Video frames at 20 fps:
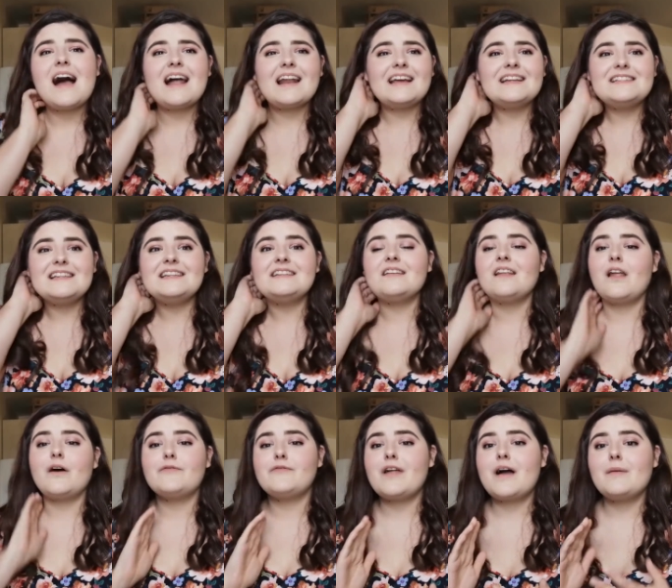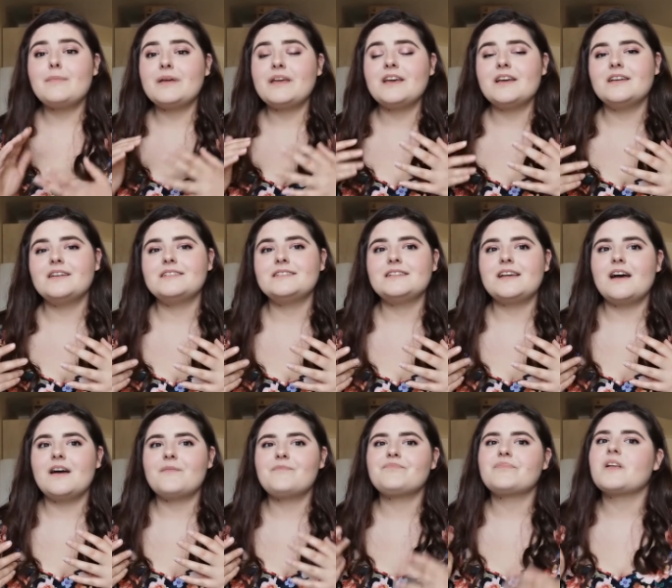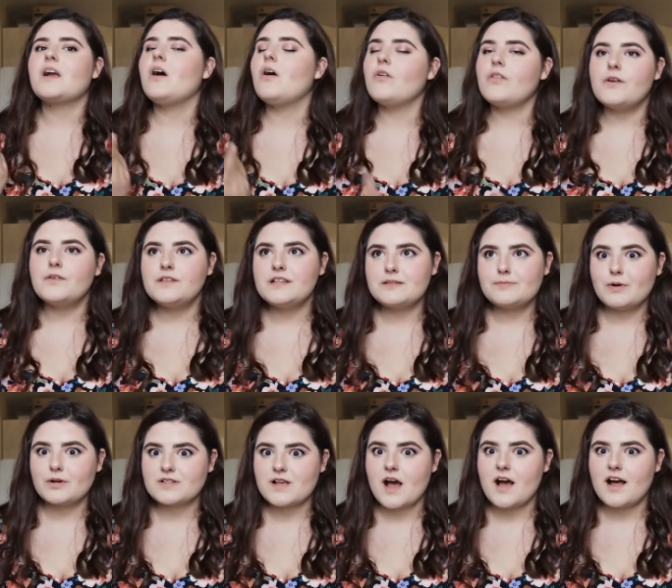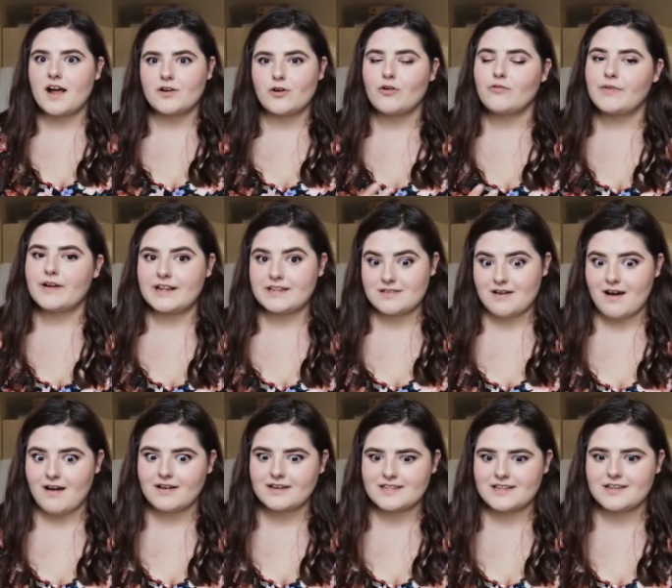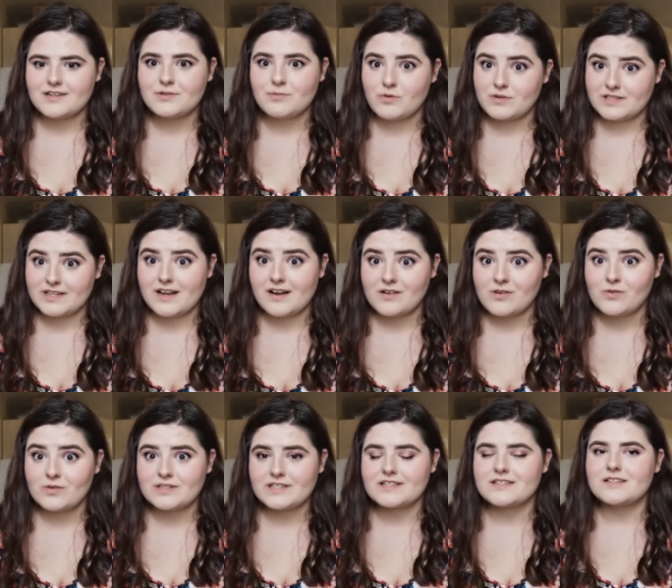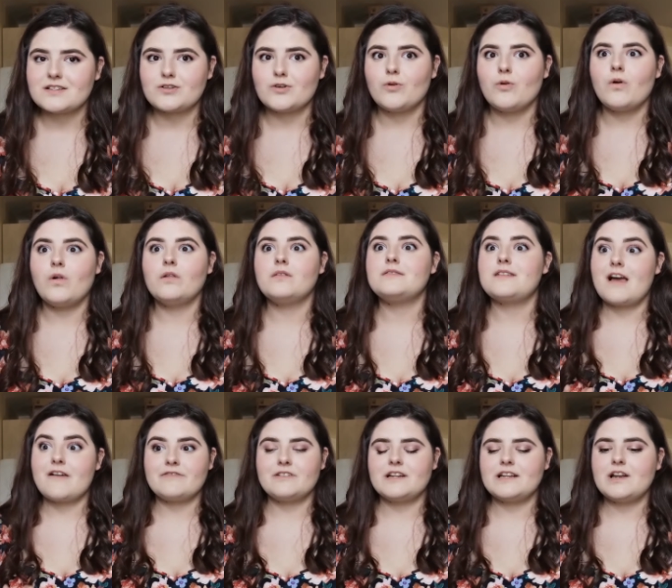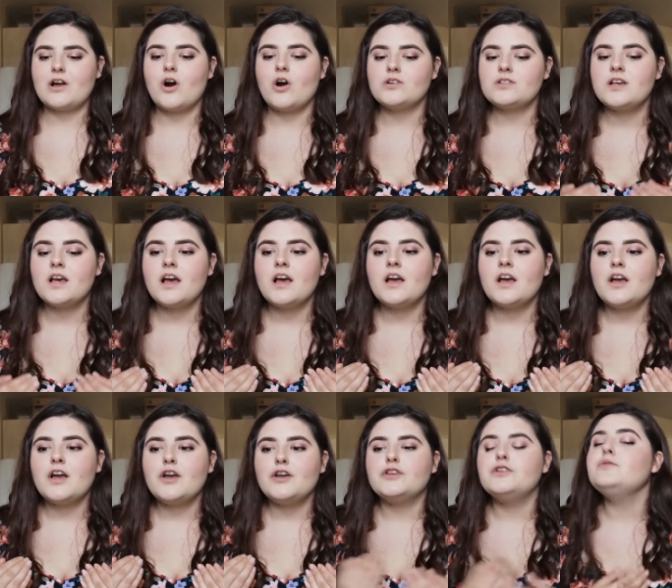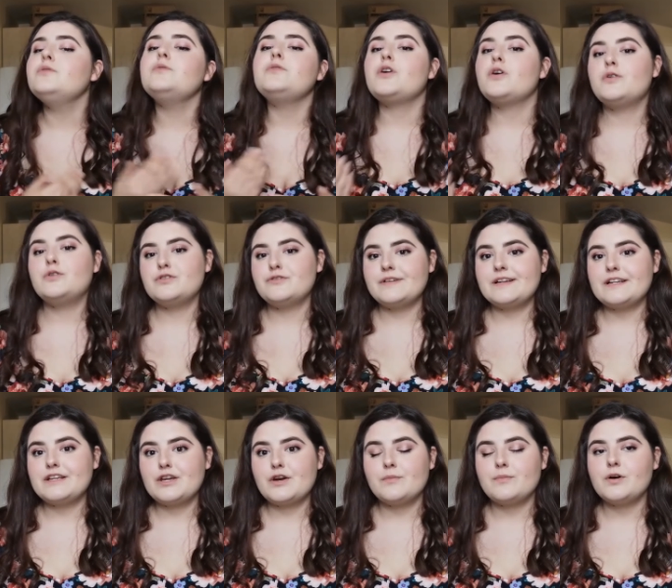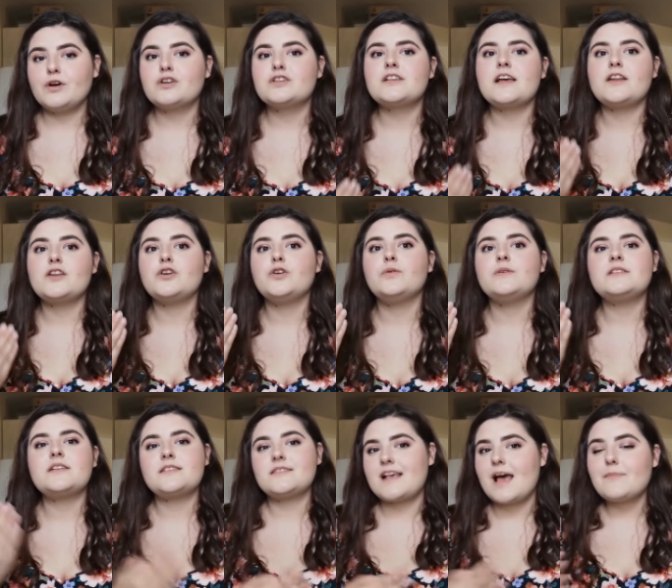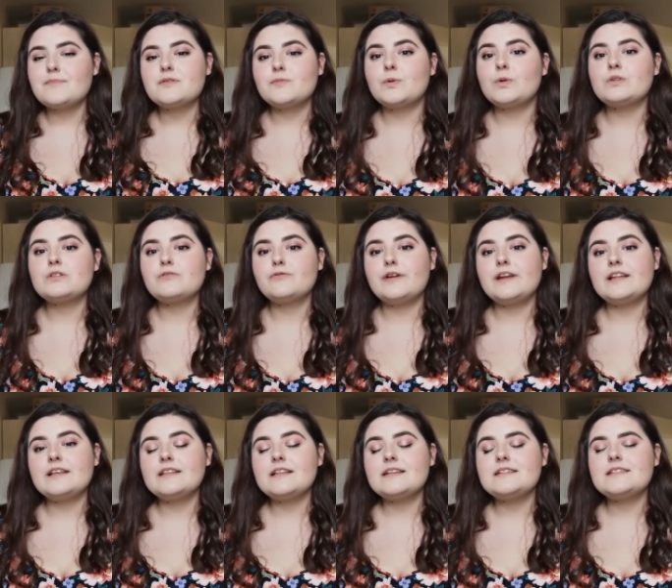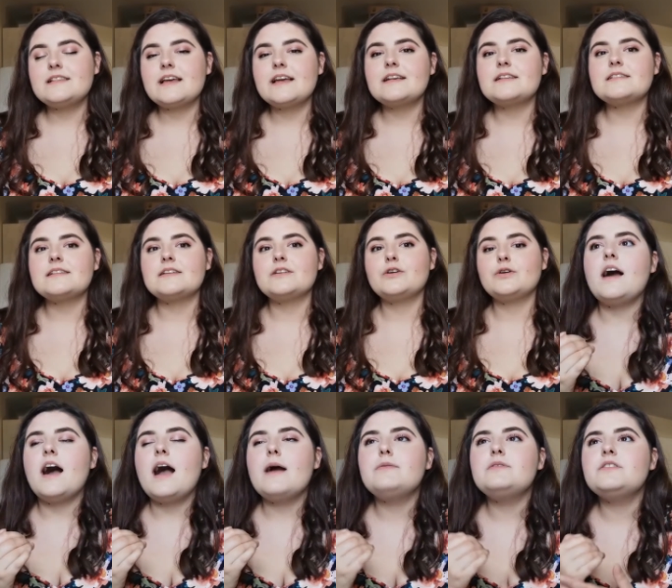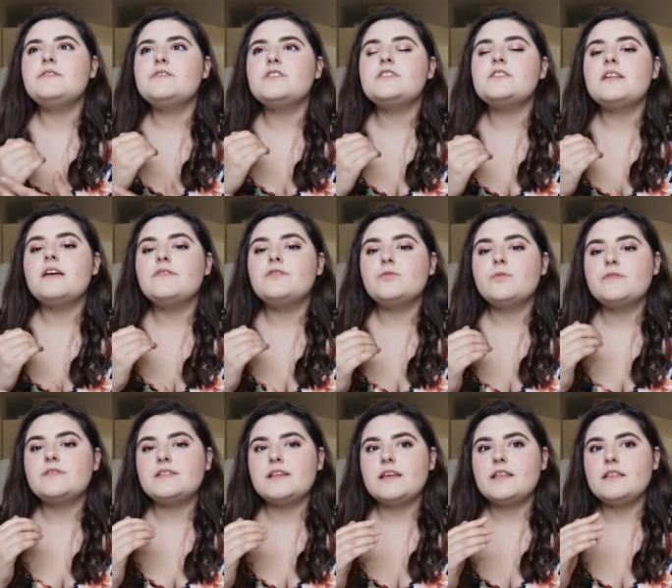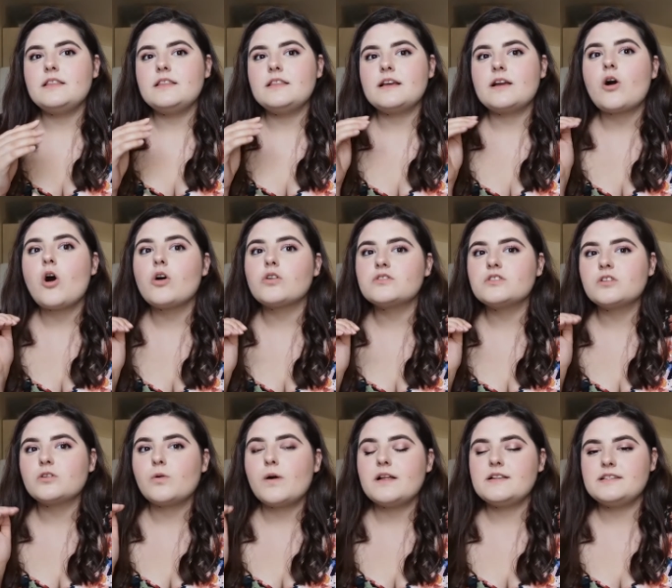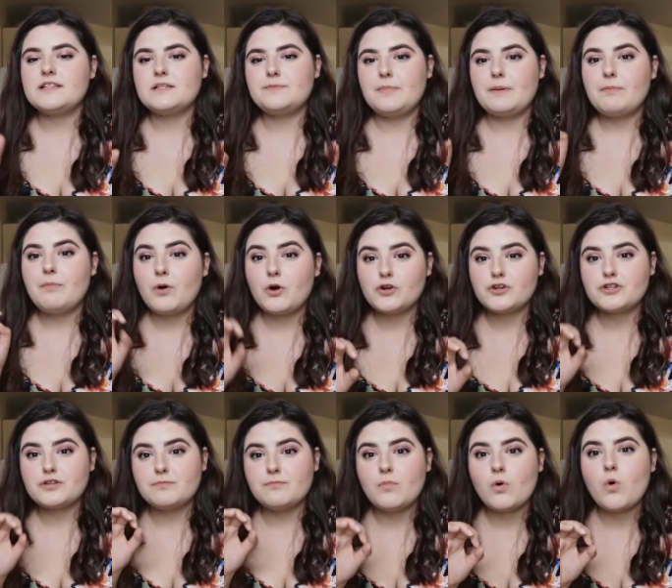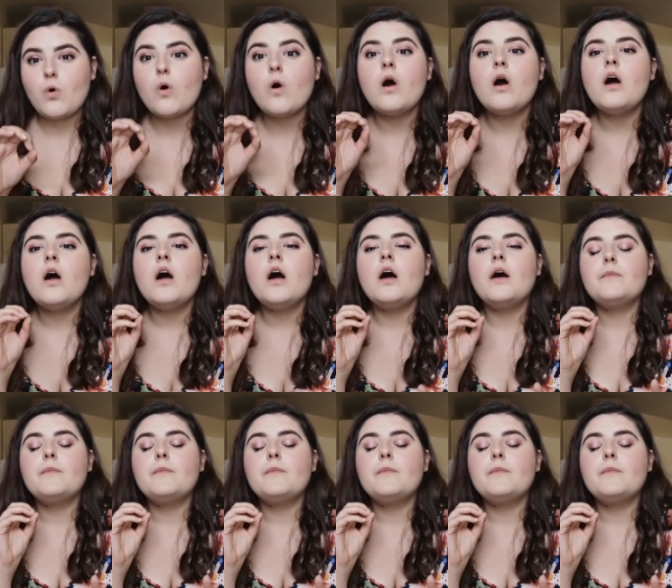And I didn't love that, because although these books are not really targeted towards a young audience at all, definitely not, you don't know who's reading your books and who is susceptible to reading these things. And I would have just loved to have seen the consequences be pushed more